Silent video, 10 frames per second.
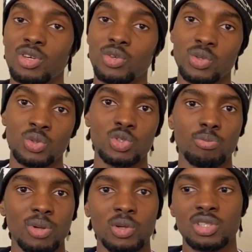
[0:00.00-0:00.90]
a huge
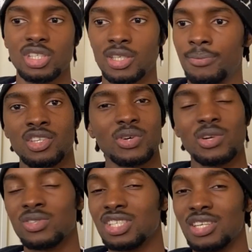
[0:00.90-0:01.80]
blow to them. So I
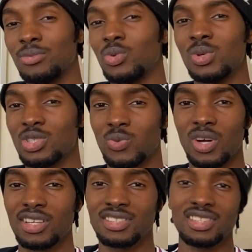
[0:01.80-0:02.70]
don't see them doing as well
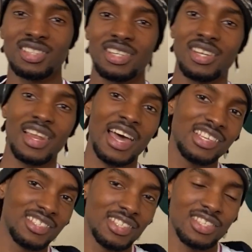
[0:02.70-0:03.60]
as they did
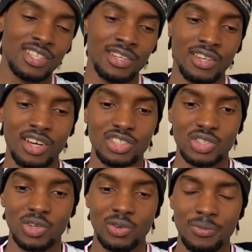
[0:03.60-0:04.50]
last season.
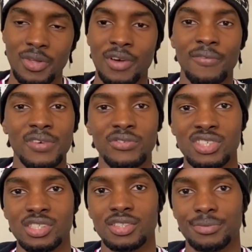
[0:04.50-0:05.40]
So
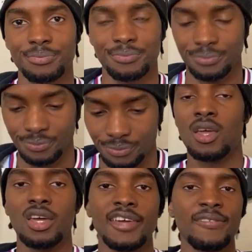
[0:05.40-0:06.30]

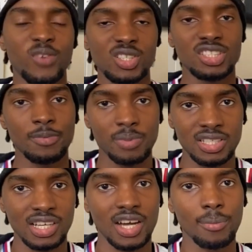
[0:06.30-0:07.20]
15th. In 14th place,
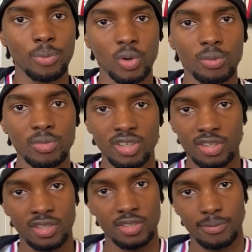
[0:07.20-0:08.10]
I got Bournemouth
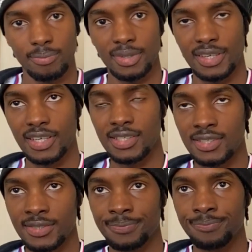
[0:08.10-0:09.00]

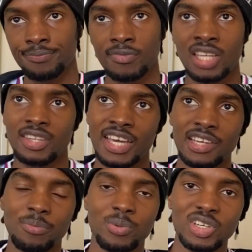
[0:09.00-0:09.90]
because they had a
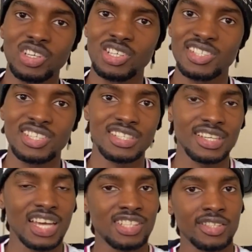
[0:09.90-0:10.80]
pretty good season
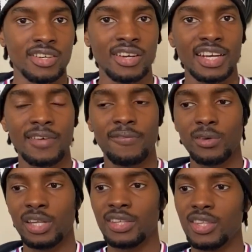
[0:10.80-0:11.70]
last year, and I feel
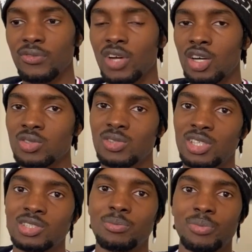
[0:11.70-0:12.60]
like they've also done
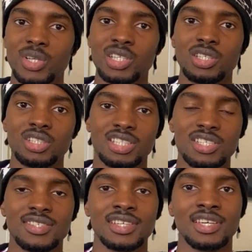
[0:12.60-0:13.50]
some pretty
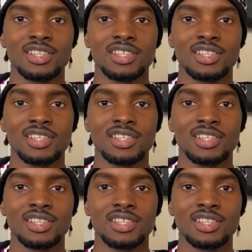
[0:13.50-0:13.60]
decent